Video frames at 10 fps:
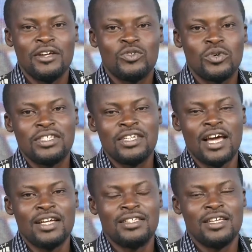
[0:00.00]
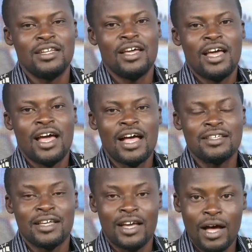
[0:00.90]
2019
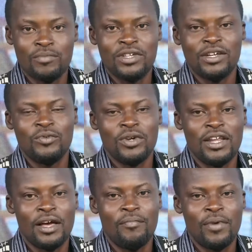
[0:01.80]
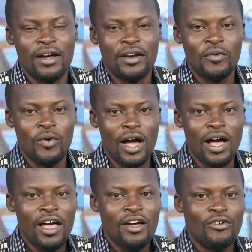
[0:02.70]
as the captain with the Barewa